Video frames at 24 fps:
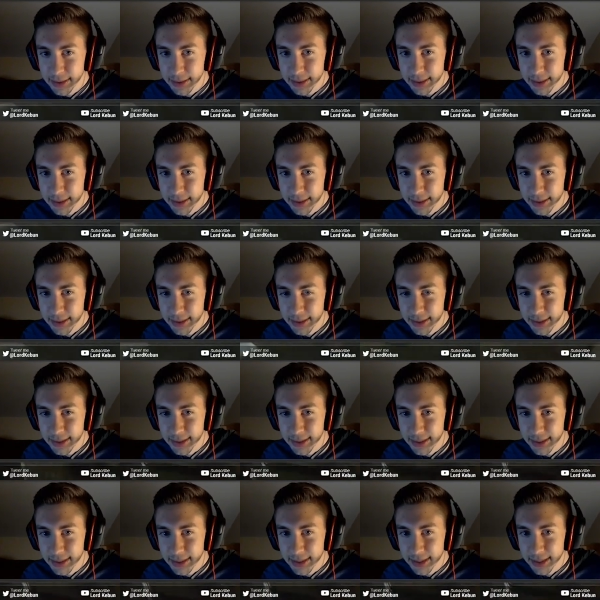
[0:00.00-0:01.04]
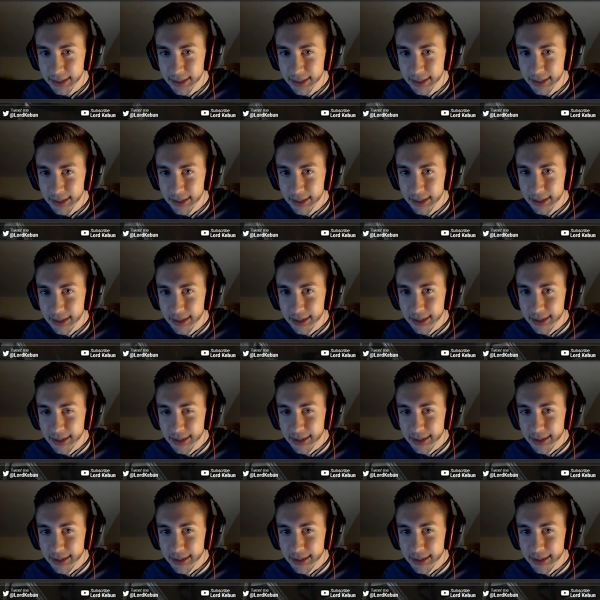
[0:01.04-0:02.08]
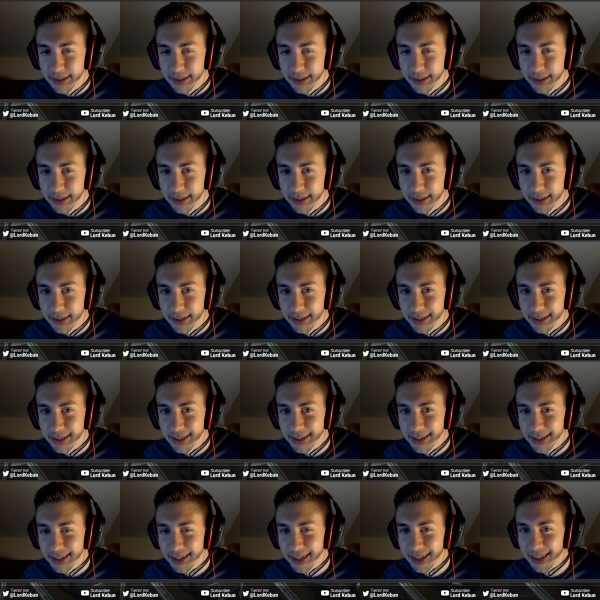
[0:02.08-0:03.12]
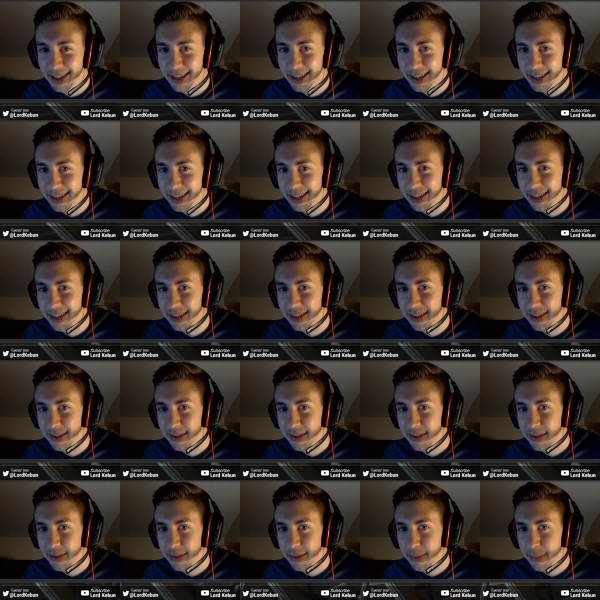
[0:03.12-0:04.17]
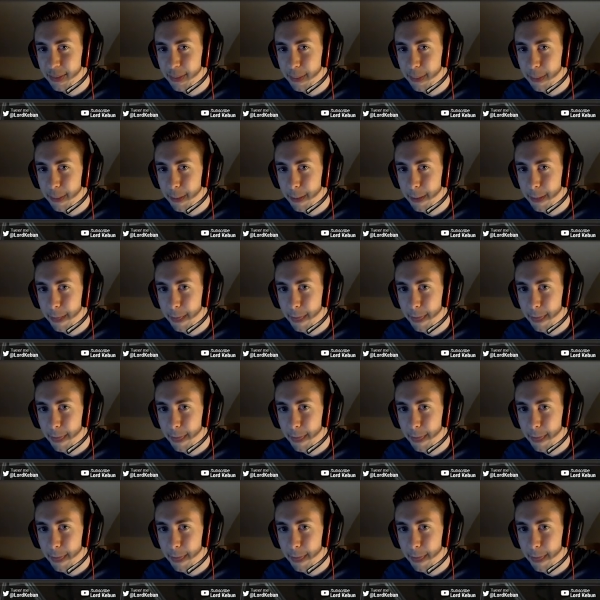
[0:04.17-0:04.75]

(silence)